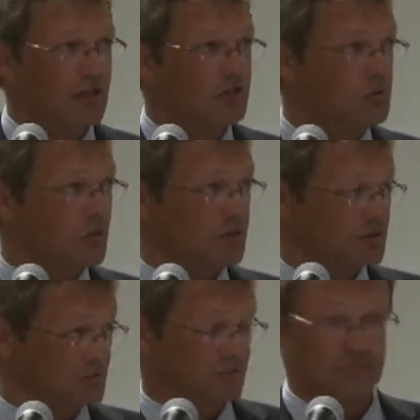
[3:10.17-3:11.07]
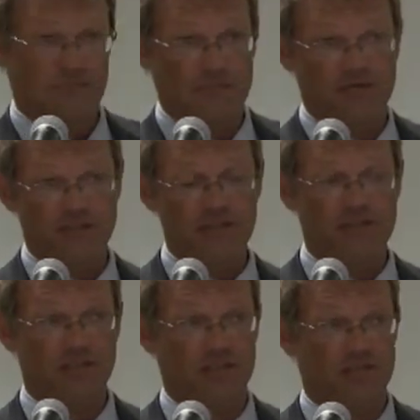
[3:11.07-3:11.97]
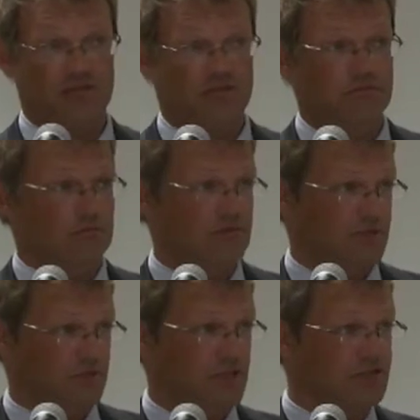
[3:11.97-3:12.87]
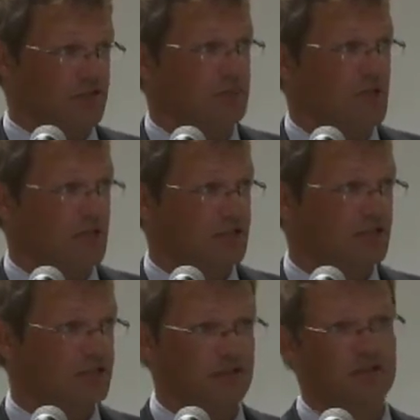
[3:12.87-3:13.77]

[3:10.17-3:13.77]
You are facing an issue in St. Maarten